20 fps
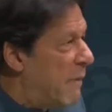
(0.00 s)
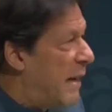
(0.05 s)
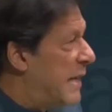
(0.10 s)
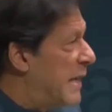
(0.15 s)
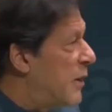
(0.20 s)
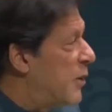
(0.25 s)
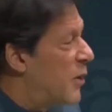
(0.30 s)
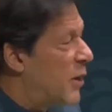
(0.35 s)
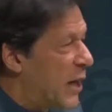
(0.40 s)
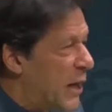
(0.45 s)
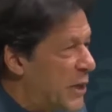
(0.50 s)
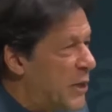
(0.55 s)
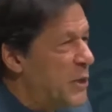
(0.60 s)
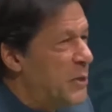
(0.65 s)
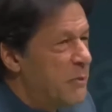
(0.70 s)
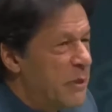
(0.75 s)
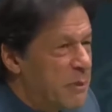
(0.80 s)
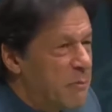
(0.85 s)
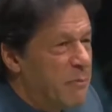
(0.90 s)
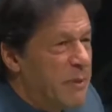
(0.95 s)
money on our
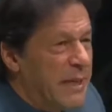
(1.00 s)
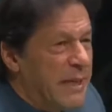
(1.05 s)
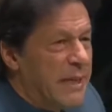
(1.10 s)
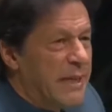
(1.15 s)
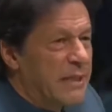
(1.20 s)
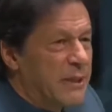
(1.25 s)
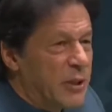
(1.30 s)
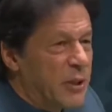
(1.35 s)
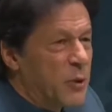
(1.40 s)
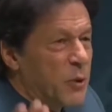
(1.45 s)
human beings,